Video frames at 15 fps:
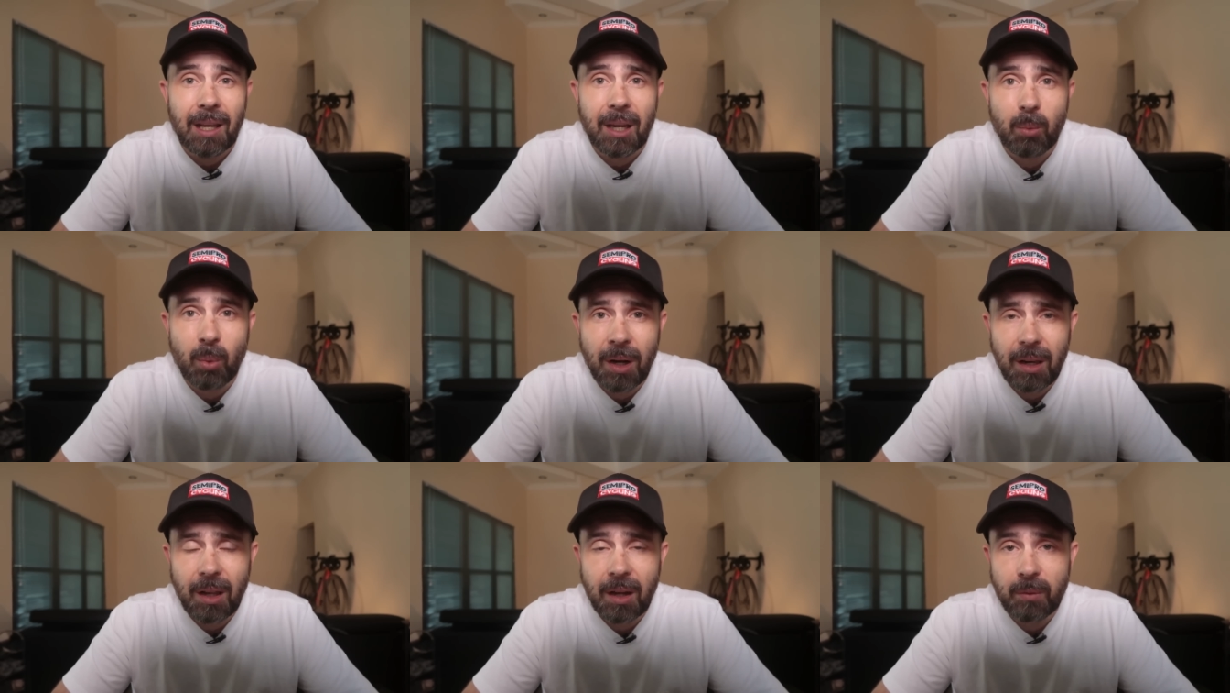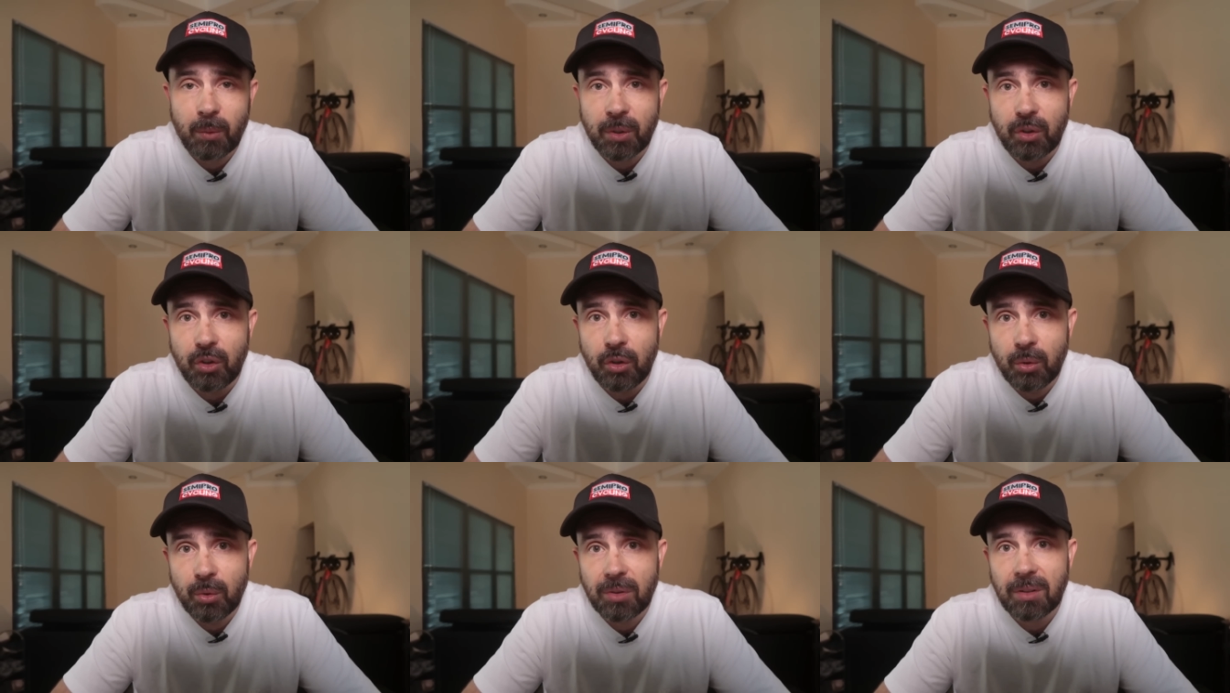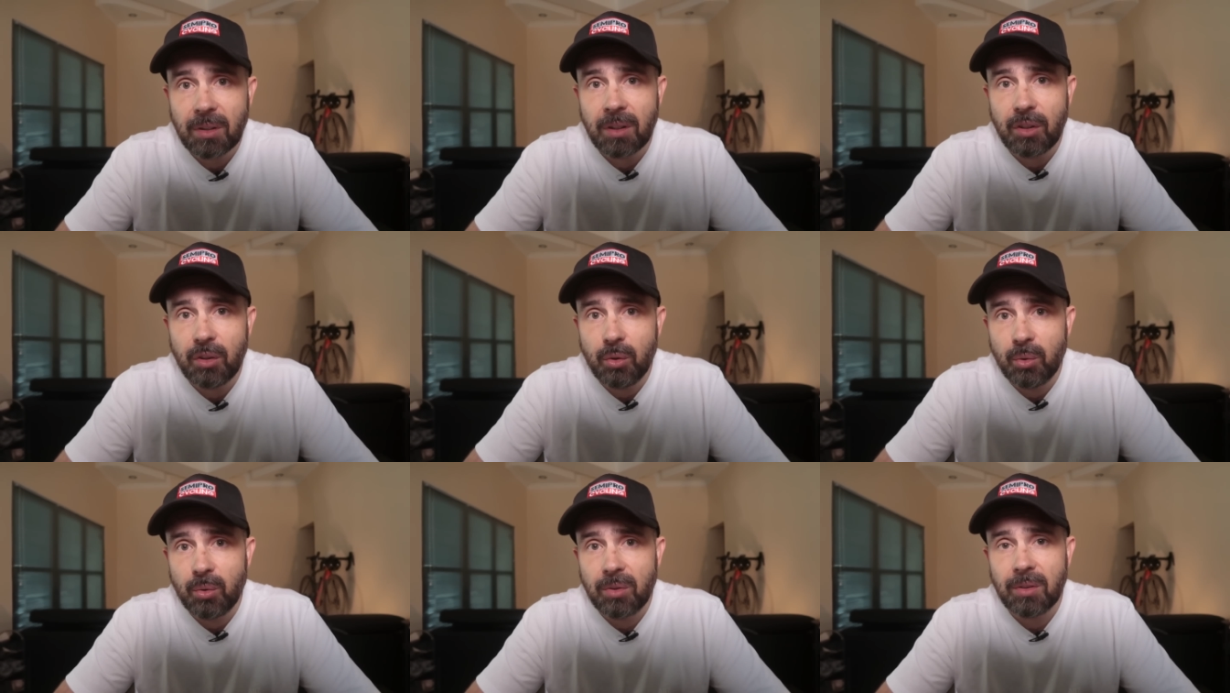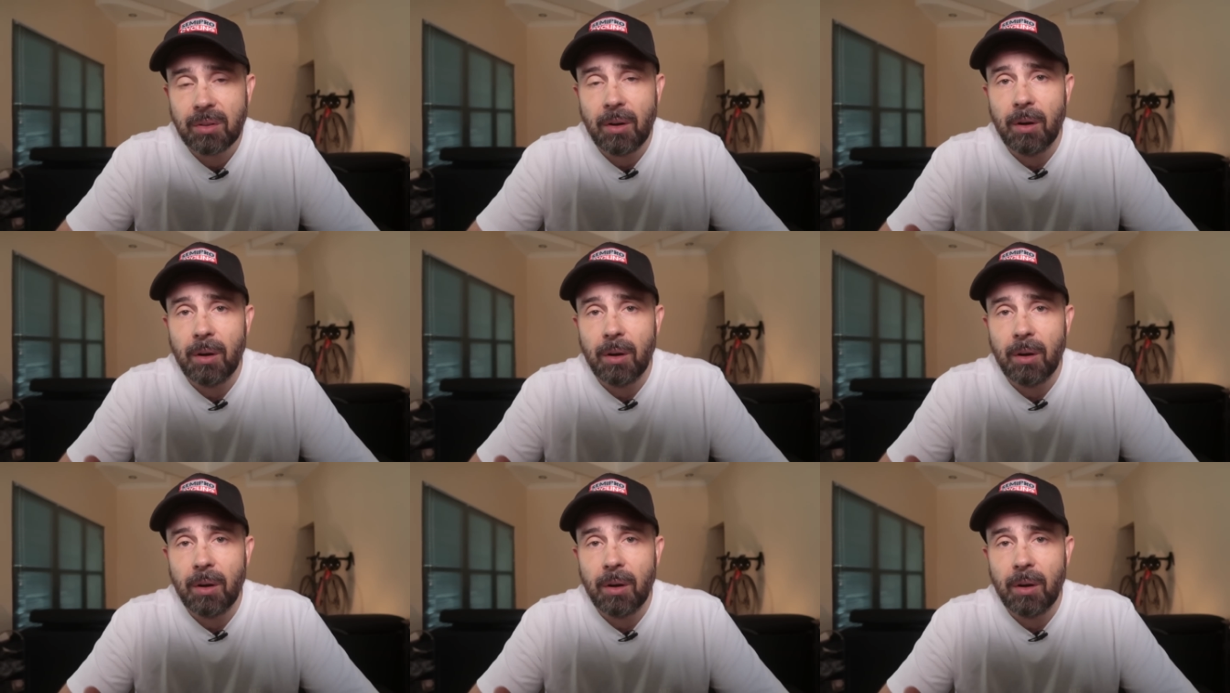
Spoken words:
And while I've reduced the use